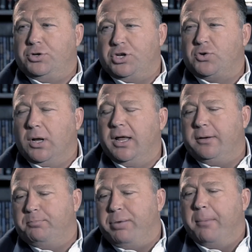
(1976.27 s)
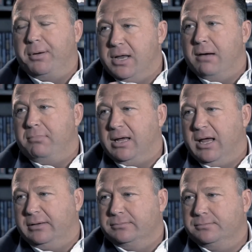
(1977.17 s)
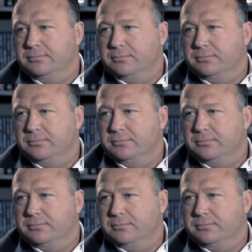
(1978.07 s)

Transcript: which is really pump and dump being hidden.